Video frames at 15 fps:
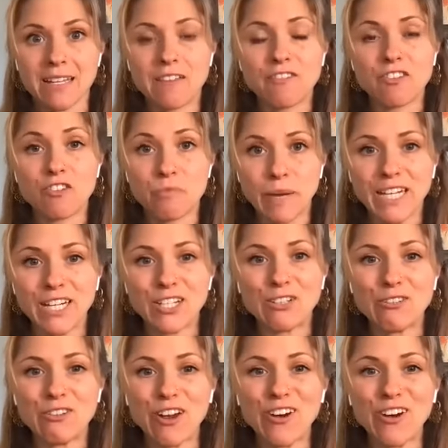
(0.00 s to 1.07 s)
if you've made it,
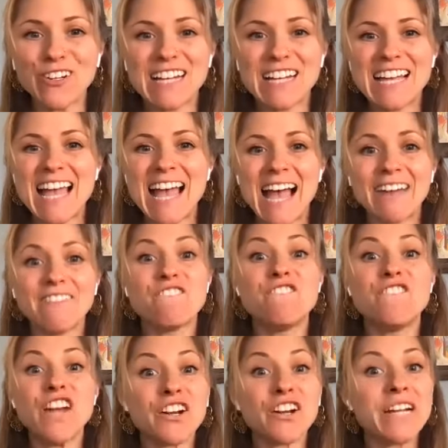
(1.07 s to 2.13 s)
and
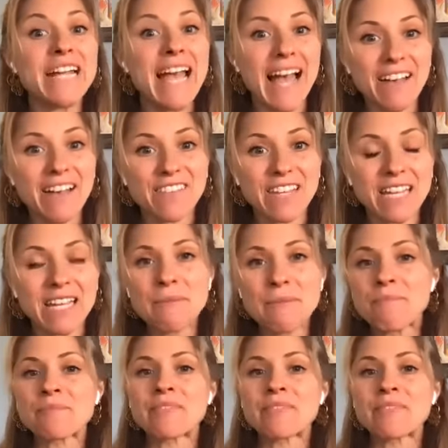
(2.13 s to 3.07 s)
very heavy.